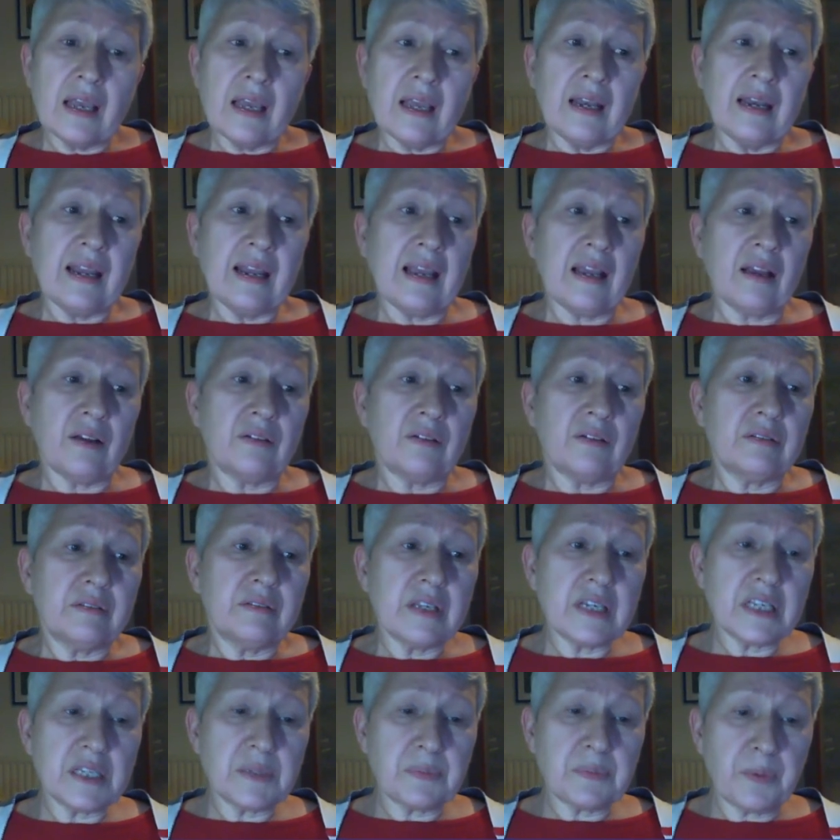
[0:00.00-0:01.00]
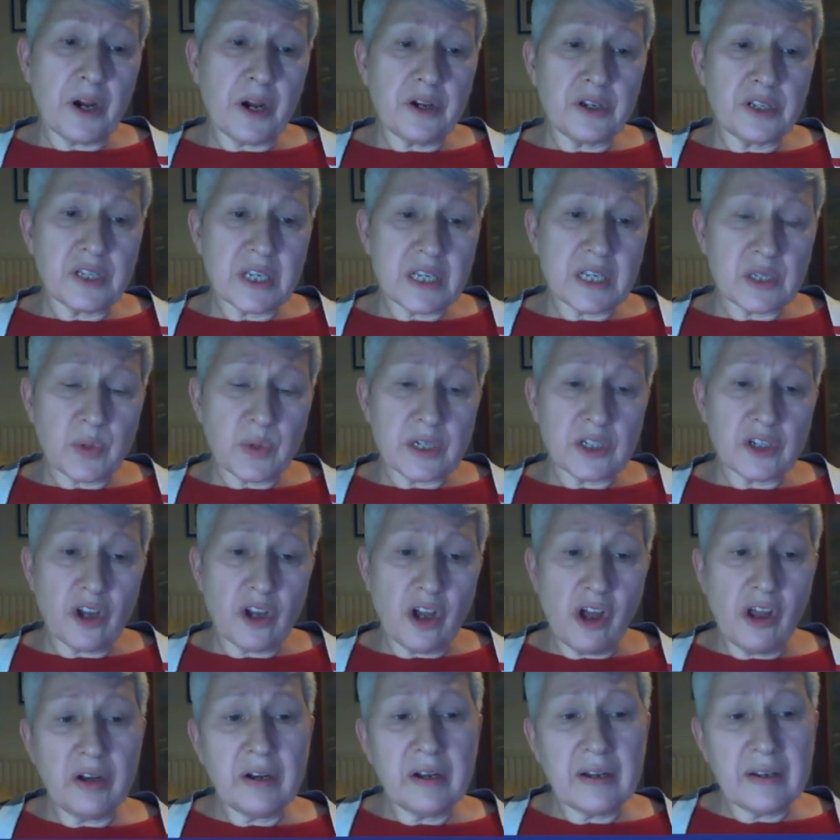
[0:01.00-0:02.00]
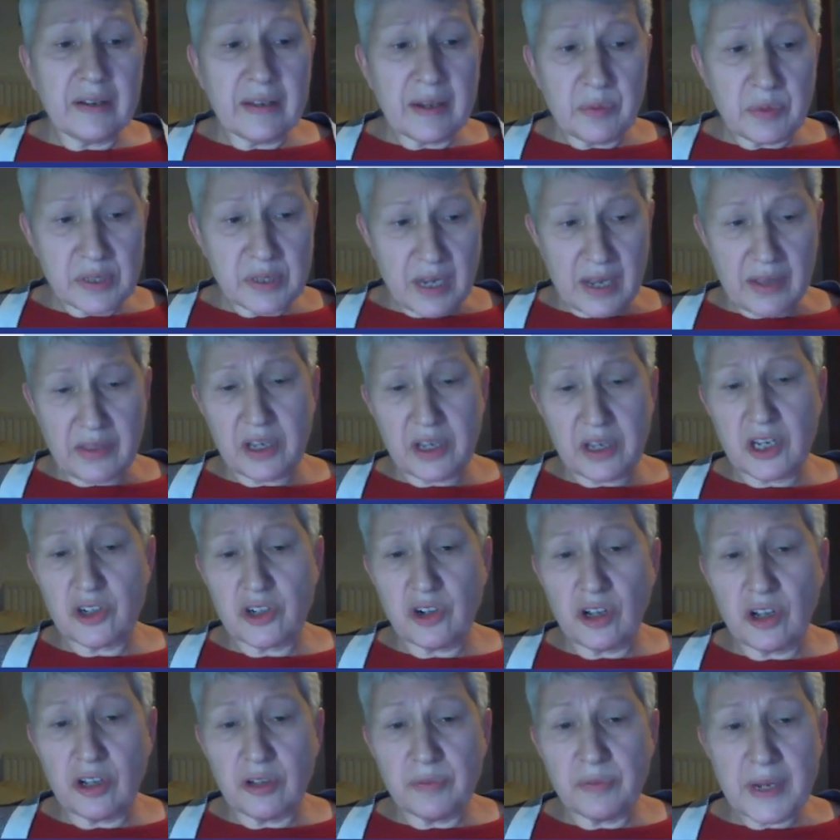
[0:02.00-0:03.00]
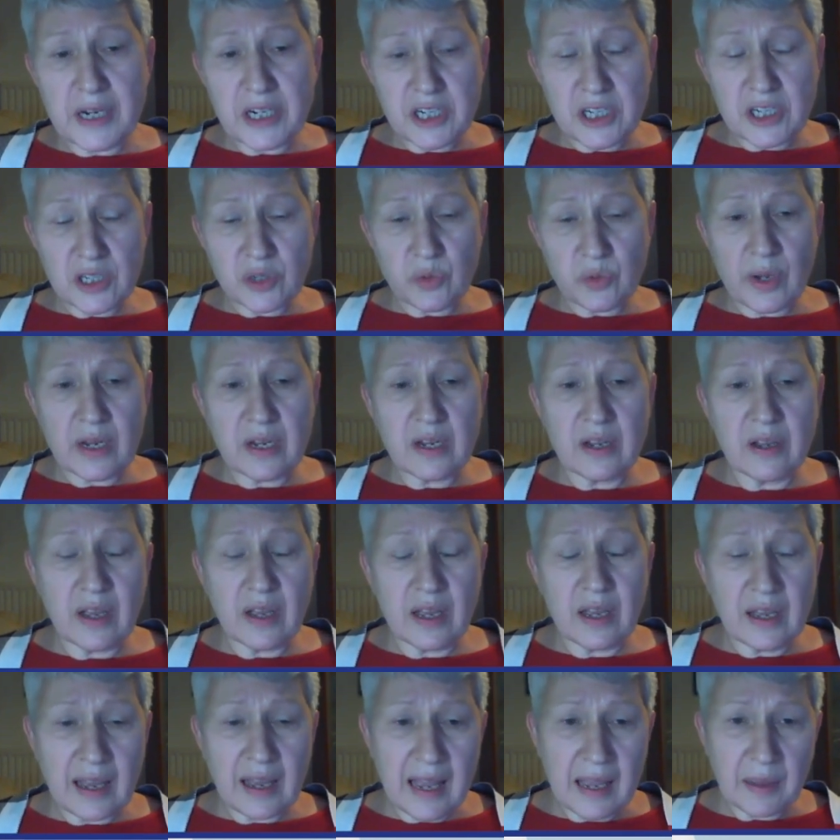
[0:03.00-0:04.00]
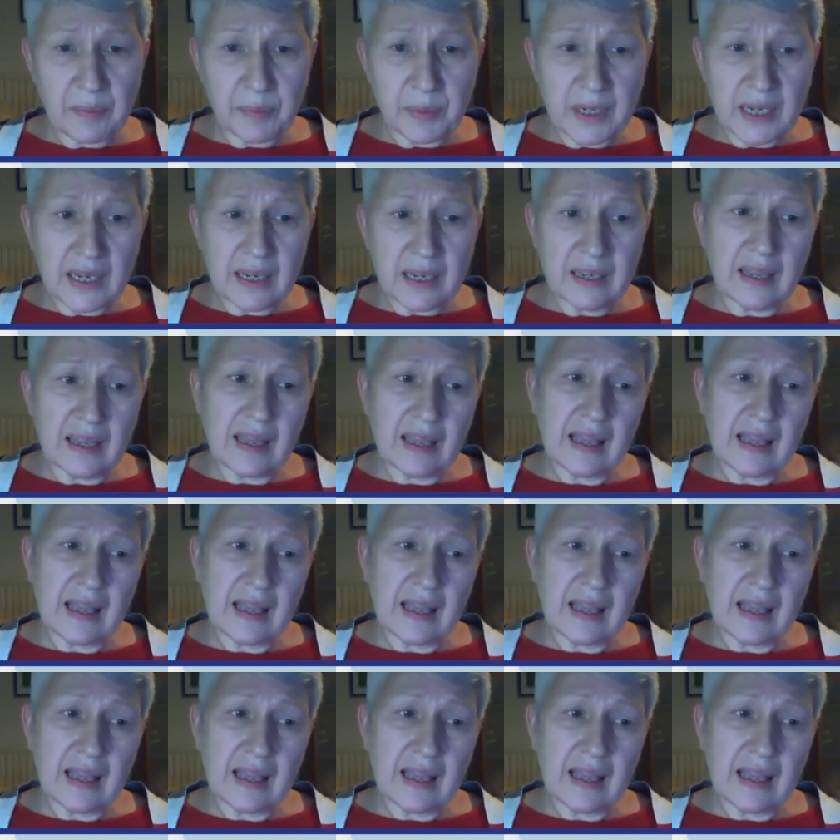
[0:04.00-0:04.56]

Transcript: Now, this process went on, and there was other control measures happening.